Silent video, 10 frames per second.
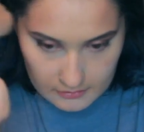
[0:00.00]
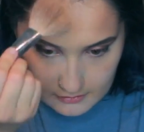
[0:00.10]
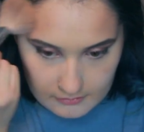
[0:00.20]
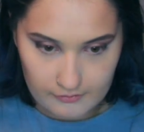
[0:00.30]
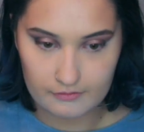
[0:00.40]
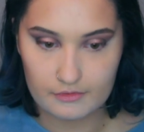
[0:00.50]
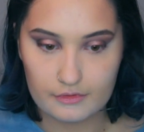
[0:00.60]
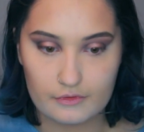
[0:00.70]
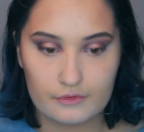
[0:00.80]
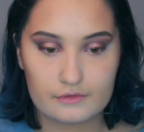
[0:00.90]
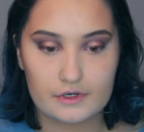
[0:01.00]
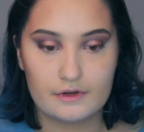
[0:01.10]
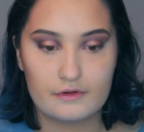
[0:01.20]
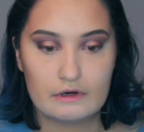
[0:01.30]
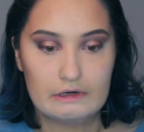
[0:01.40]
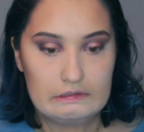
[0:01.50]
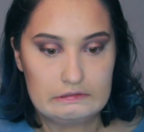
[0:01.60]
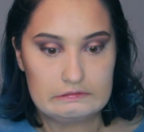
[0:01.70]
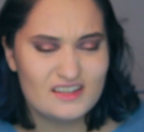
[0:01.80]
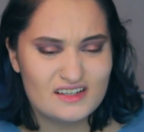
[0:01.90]
Oh Lord.
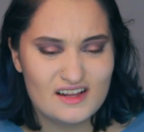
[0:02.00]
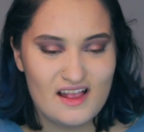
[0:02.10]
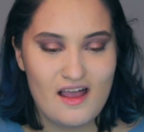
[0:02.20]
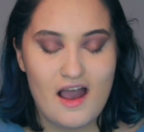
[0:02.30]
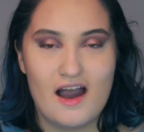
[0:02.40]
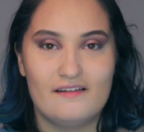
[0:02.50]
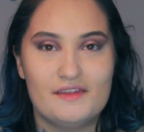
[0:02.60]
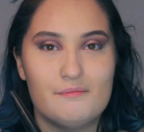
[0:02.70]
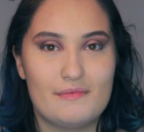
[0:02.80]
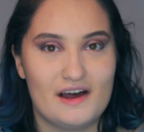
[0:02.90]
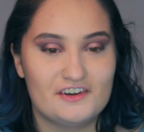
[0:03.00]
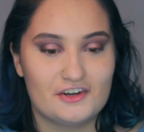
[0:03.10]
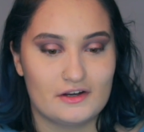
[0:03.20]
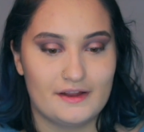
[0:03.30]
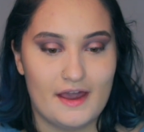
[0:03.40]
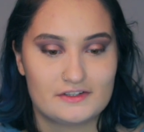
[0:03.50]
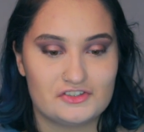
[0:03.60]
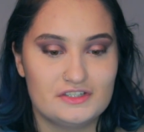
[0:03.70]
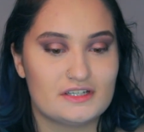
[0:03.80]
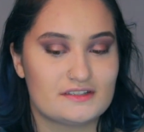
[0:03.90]
On the monitor, it
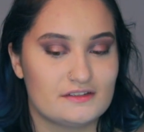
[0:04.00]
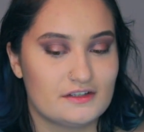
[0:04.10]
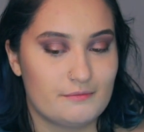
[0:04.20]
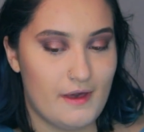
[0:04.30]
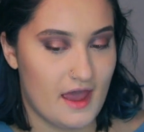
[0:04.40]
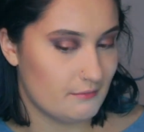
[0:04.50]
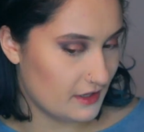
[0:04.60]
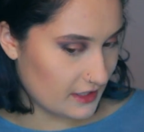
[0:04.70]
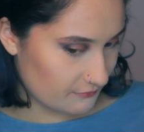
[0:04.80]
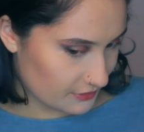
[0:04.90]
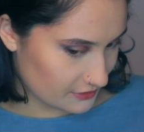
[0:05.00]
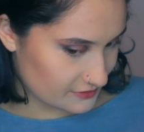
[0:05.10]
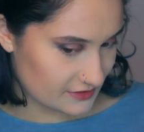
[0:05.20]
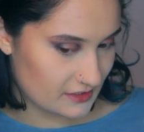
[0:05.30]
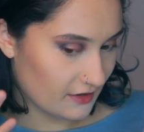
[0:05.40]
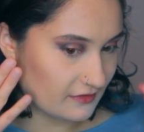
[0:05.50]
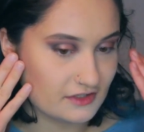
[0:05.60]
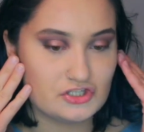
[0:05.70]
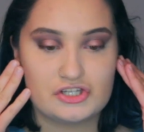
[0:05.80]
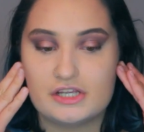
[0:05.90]
actually doesn't look bad, but in person, like, the
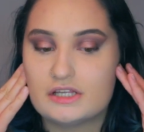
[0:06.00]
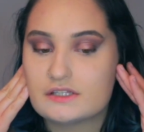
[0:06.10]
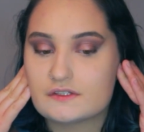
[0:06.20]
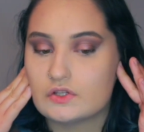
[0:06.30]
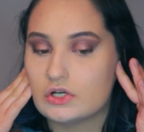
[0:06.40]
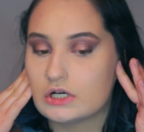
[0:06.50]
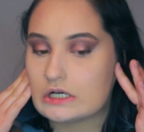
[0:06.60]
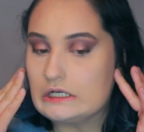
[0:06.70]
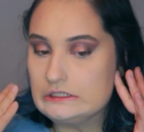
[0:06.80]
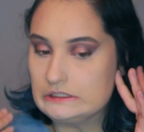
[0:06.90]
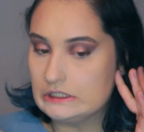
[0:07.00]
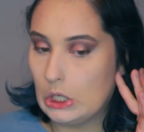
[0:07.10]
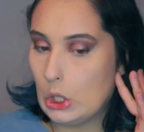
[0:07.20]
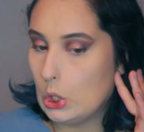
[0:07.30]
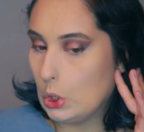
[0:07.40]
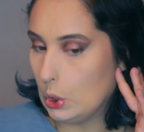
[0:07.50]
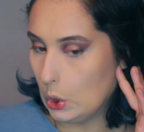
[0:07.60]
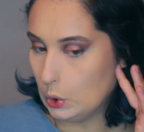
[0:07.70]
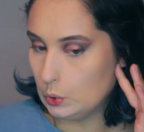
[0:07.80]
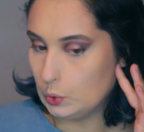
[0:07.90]
cheeks look,
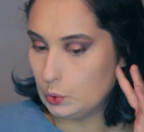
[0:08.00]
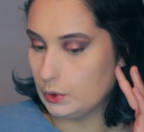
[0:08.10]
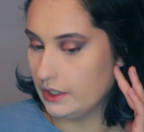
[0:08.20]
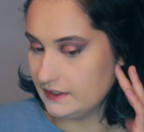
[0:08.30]
ooh,